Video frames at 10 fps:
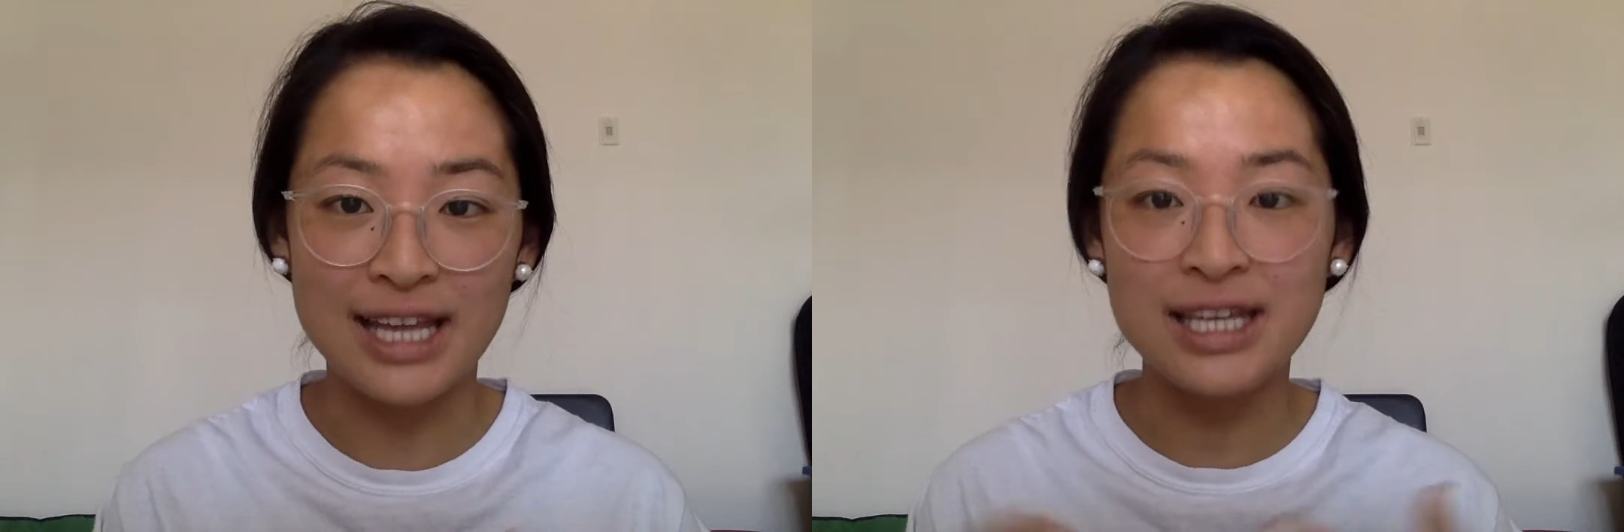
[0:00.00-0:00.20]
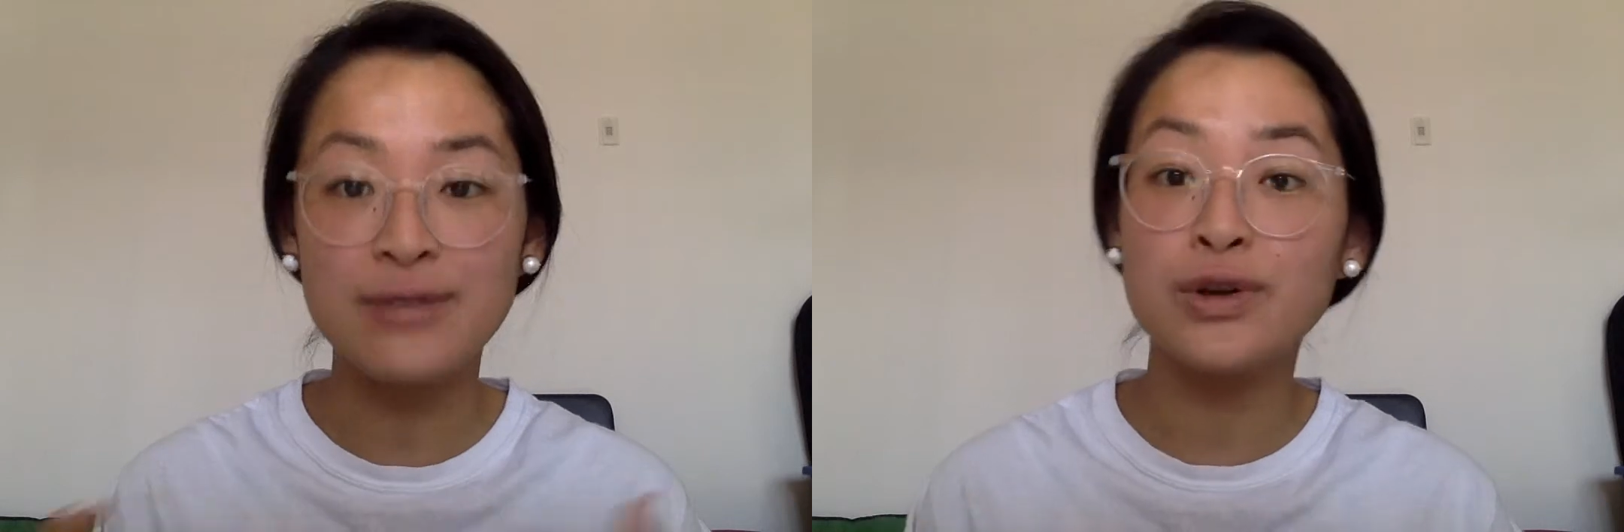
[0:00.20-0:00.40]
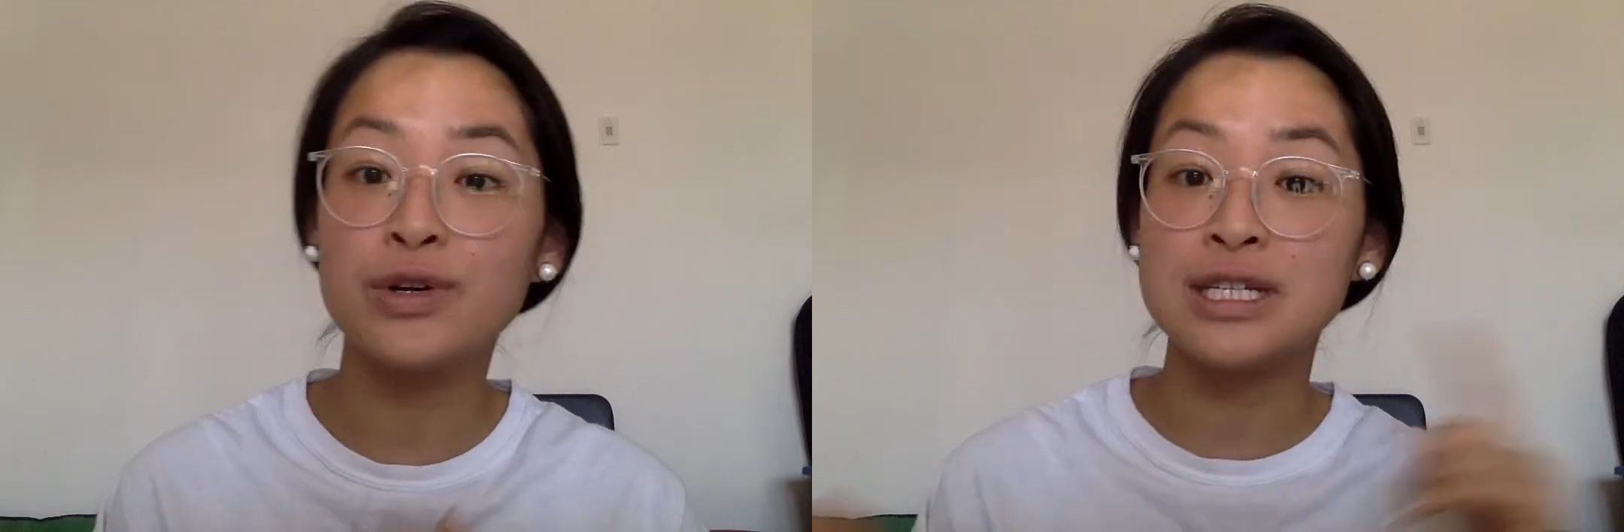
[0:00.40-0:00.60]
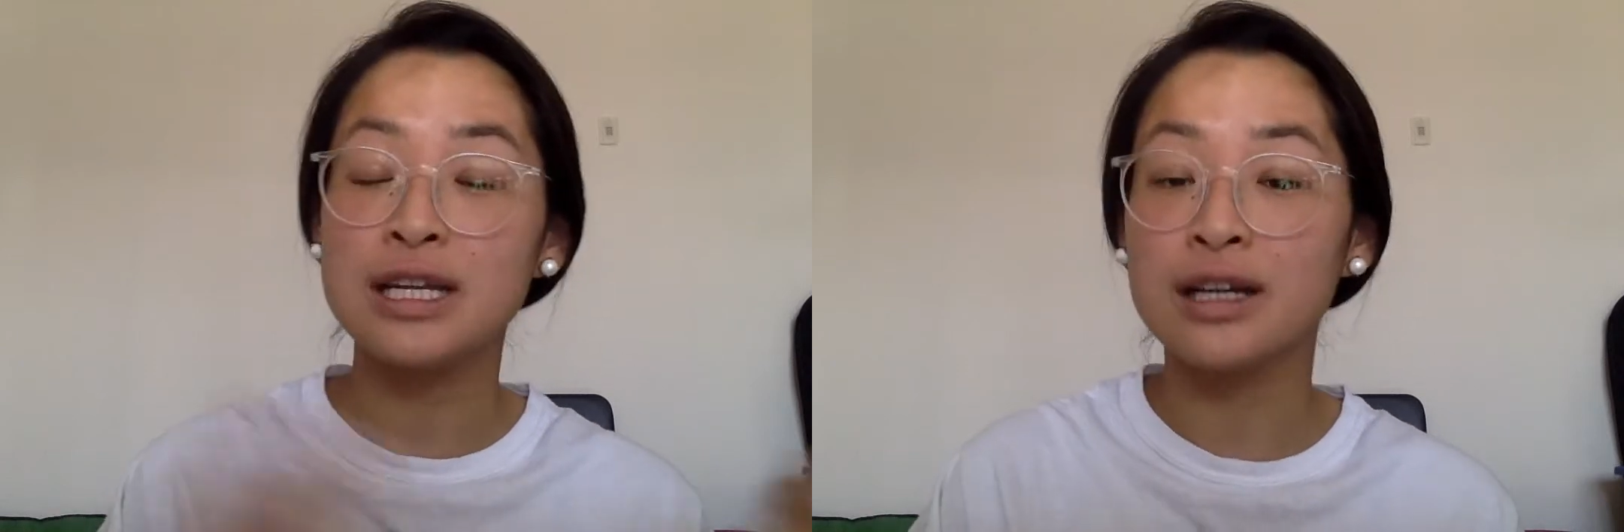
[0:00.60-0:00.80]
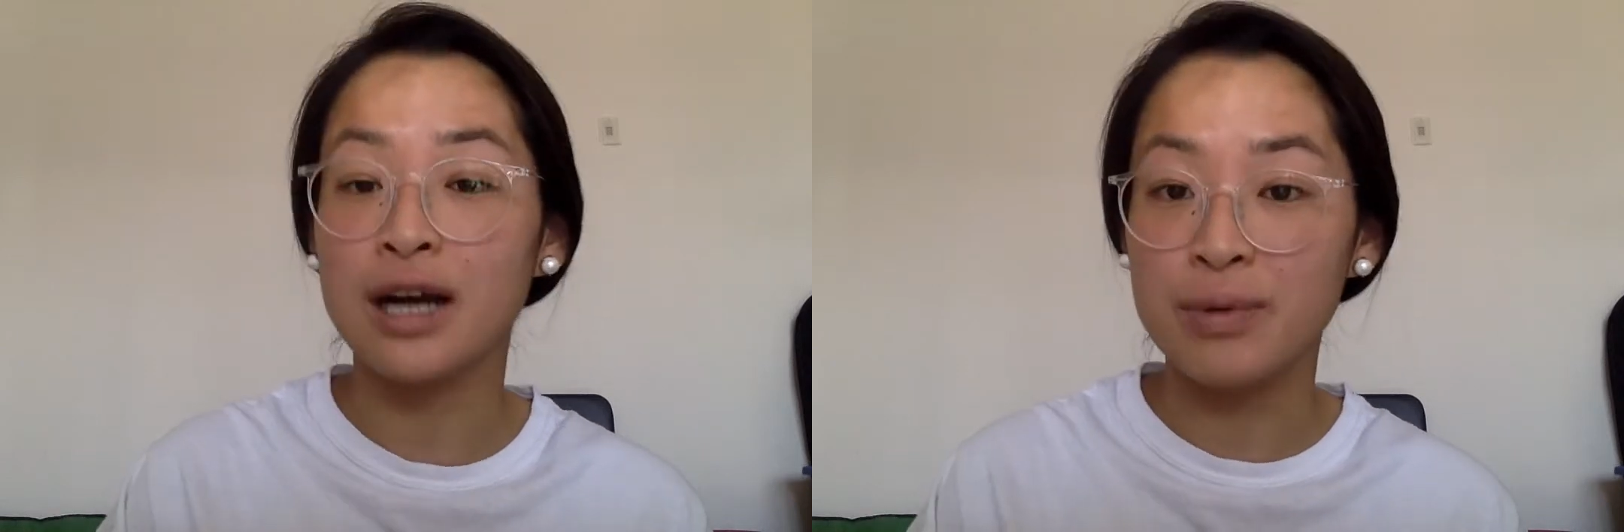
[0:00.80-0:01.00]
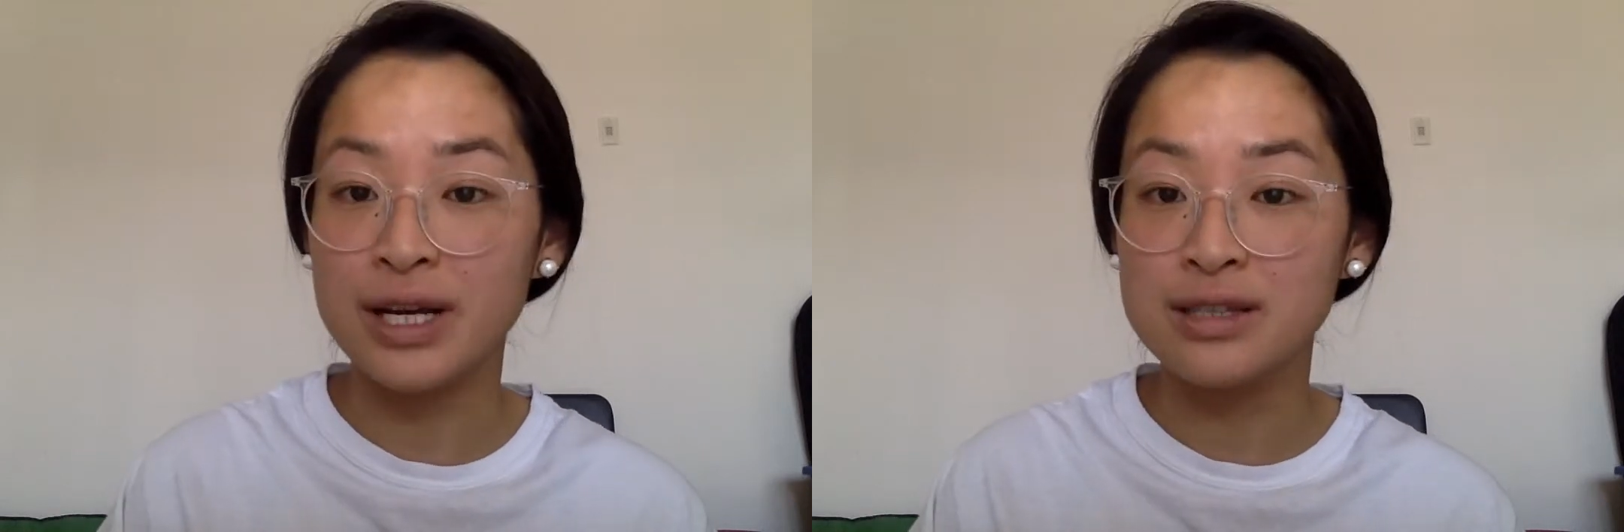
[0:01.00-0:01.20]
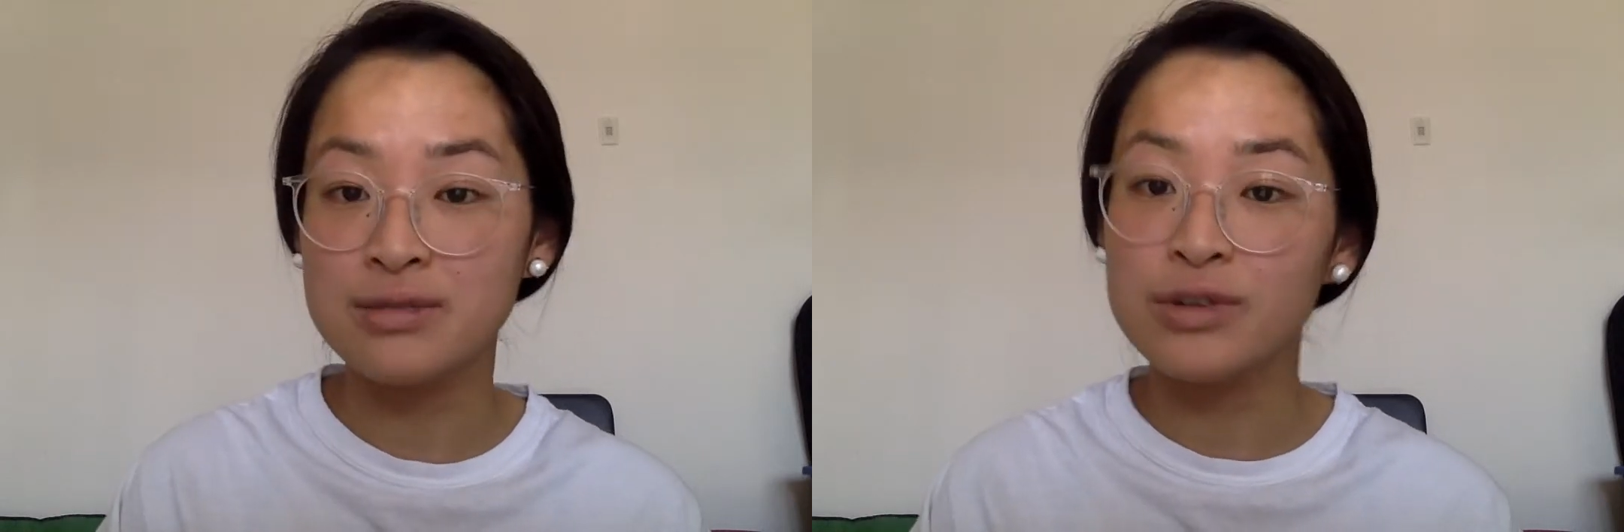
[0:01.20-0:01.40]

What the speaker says: I think if you already did a comprehensive